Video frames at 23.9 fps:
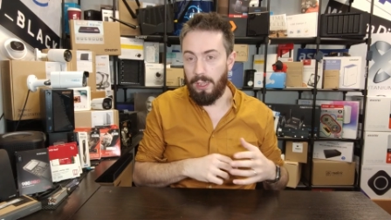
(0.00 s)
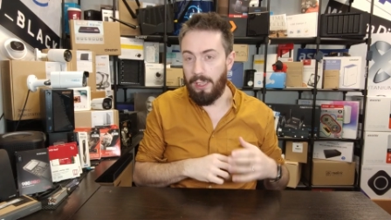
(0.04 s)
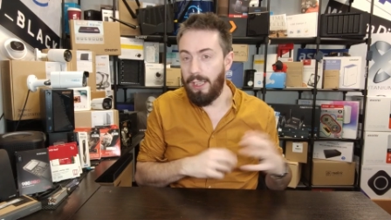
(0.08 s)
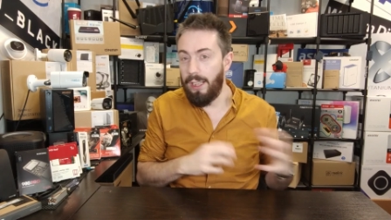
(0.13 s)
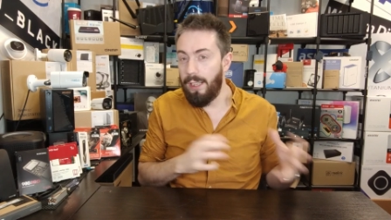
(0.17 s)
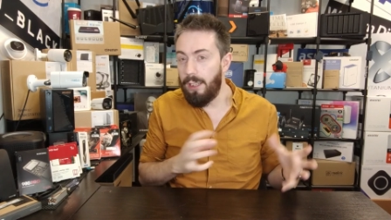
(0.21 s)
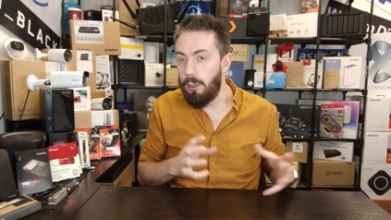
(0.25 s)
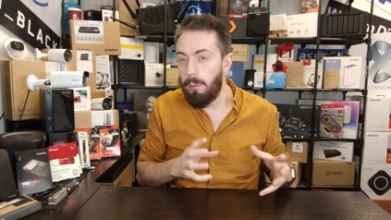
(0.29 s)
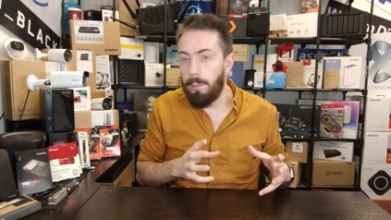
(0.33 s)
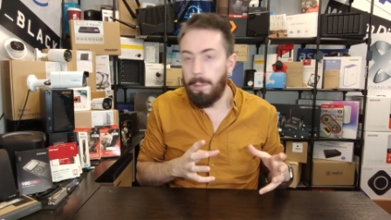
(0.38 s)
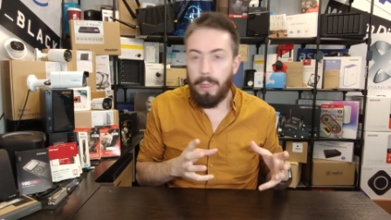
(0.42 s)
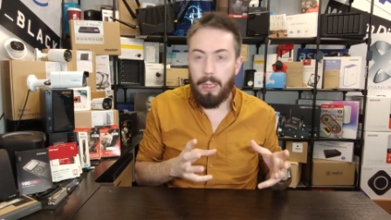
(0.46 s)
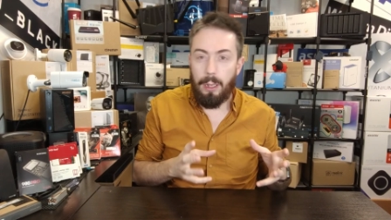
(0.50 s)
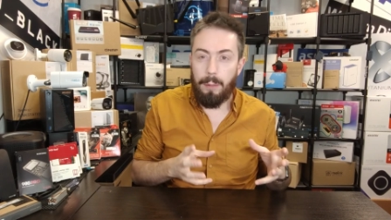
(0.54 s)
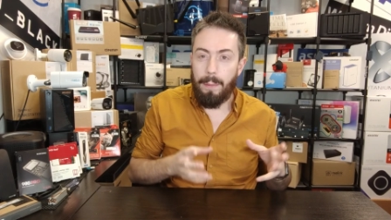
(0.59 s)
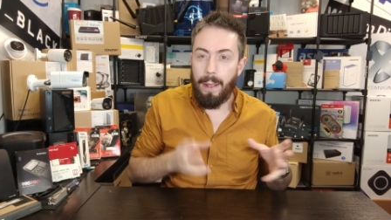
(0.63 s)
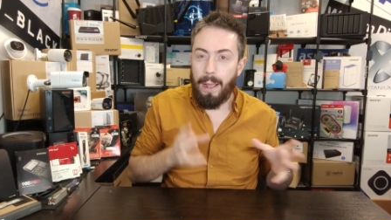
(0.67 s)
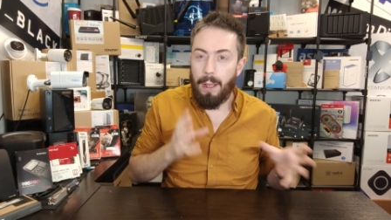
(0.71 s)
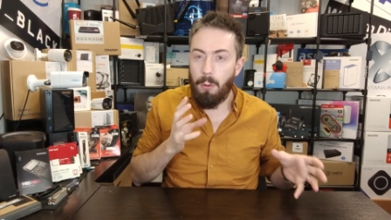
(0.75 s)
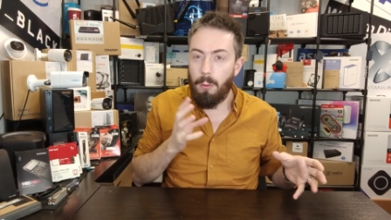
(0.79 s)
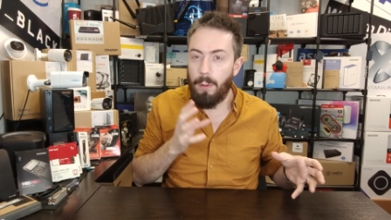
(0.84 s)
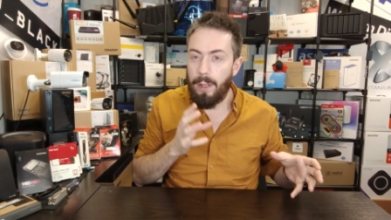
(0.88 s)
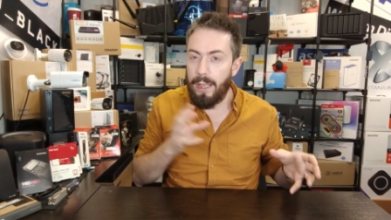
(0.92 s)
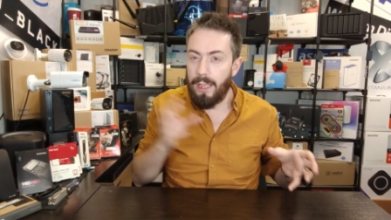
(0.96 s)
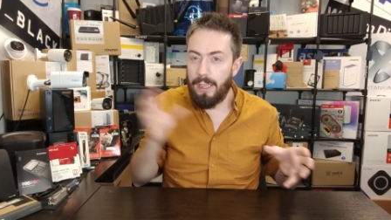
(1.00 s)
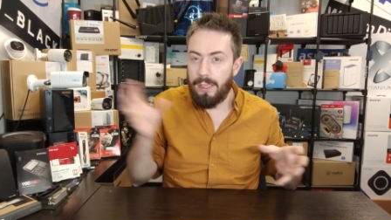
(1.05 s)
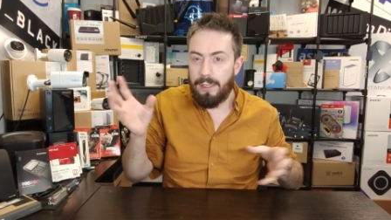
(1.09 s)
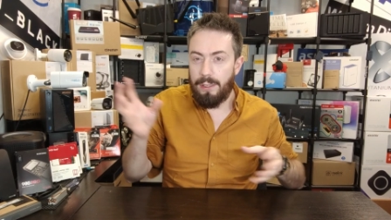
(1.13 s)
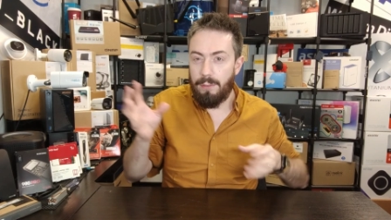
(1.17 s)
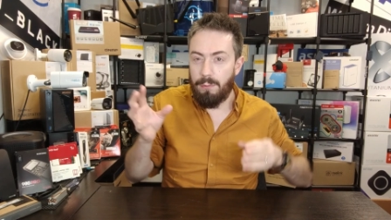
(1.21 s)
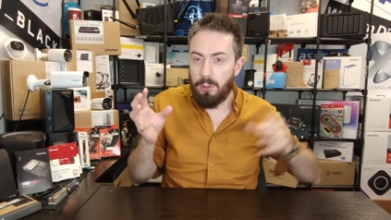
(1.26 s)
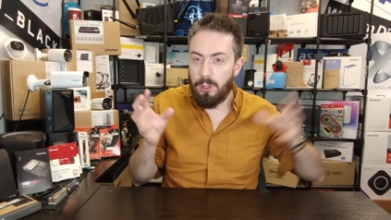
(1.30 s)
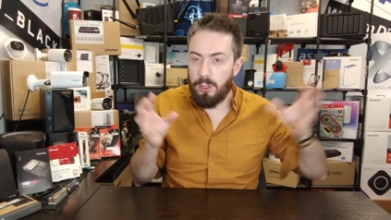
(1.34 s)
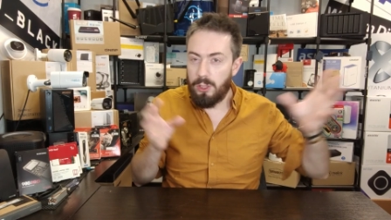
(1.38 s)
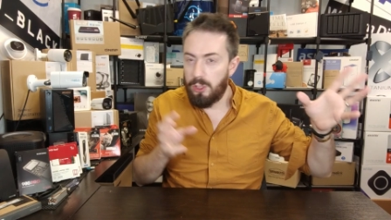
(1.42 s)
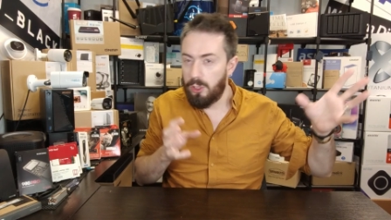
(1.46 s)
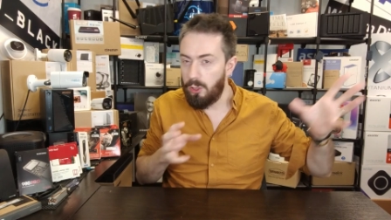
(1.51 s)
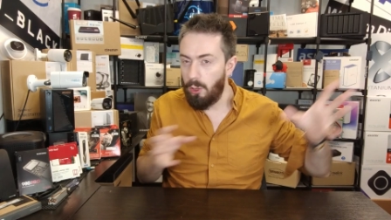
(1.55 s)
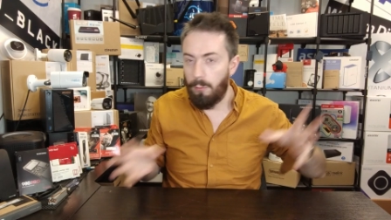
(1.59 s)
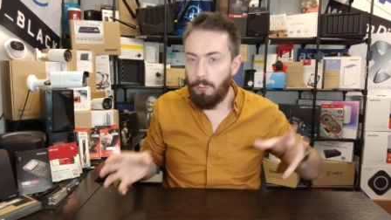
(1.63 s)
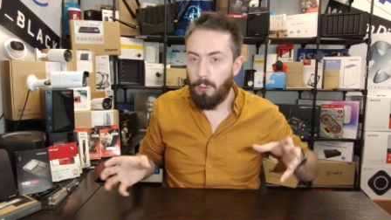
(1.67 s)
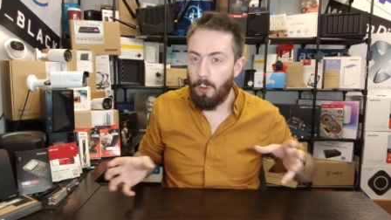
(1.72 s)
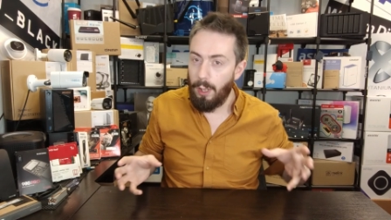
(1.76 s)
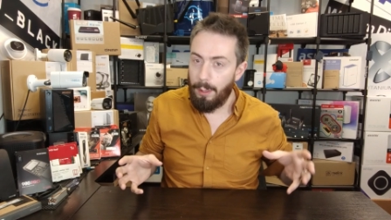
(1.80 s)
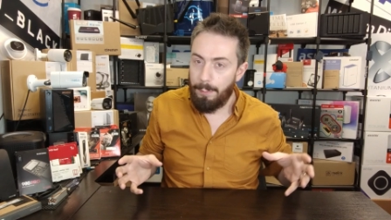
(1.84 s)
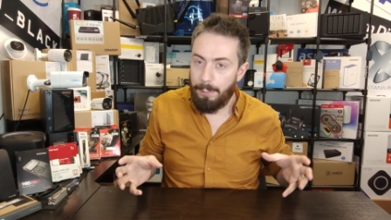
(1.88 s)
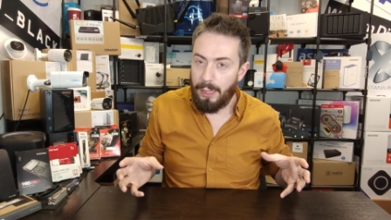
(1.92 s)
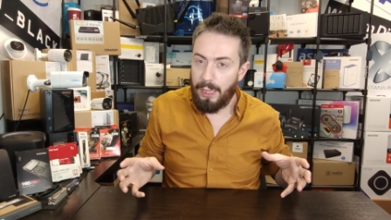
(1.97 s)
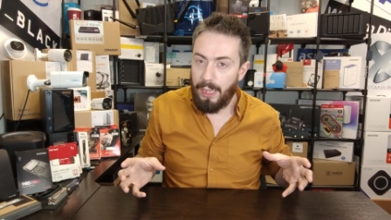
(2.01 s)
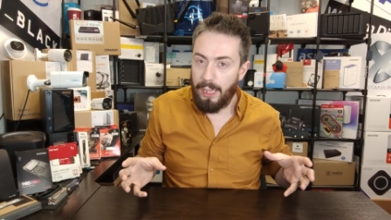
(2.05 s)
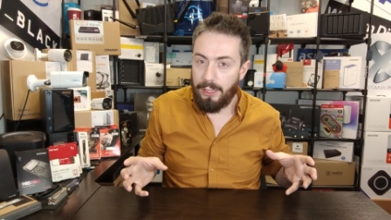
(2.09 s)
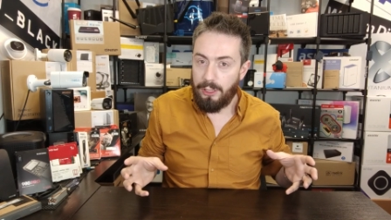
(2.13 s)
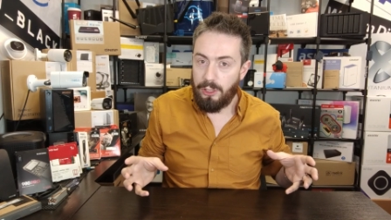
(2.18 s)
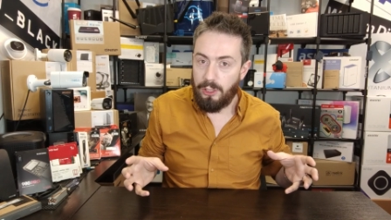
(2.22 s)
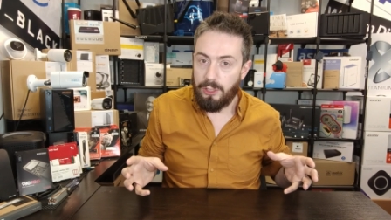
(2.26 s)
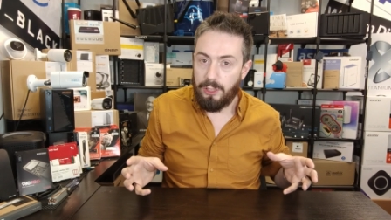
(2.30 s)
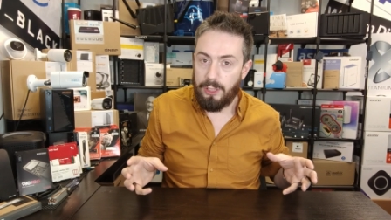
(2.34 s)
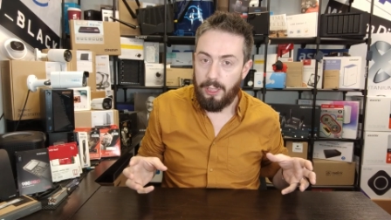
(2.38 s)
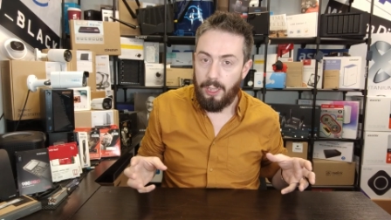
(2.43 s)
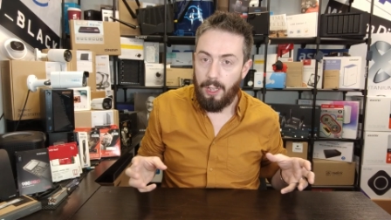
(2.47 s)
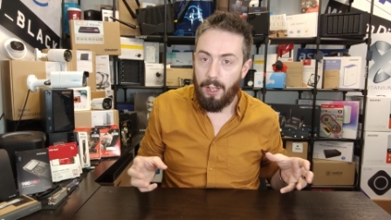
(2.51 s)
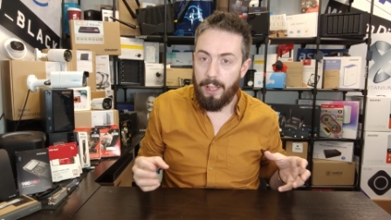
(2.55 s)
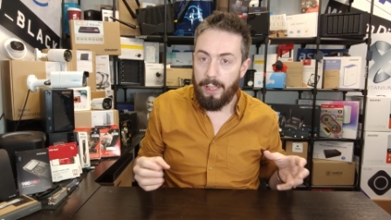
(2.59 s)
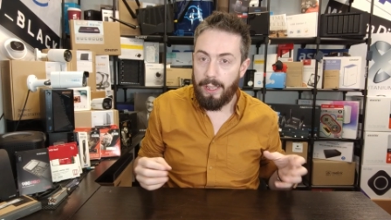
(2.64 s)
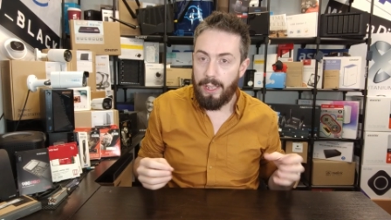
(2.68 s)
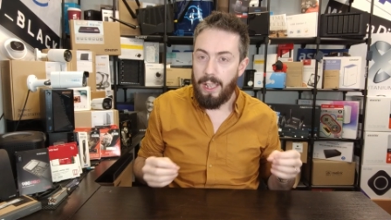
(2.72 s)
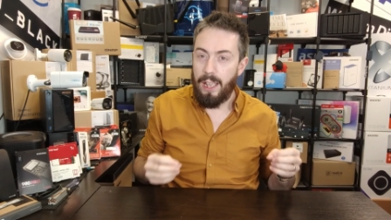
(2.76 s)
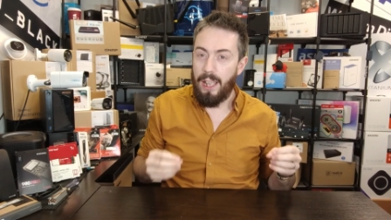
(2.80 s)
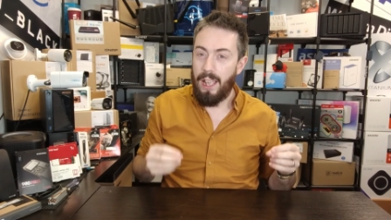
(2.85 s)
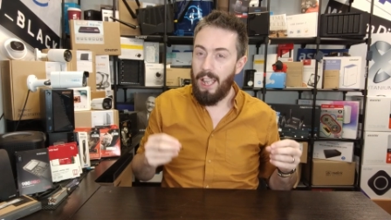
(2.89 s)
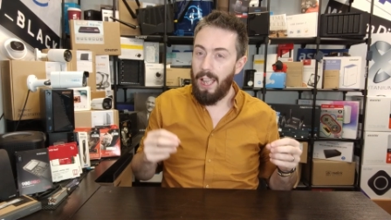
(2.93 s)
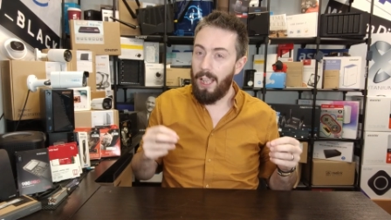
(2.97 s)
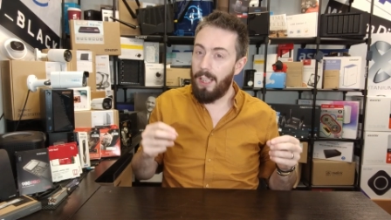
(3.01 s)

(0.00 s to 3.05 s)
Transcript: a little bit about where different software applications are going,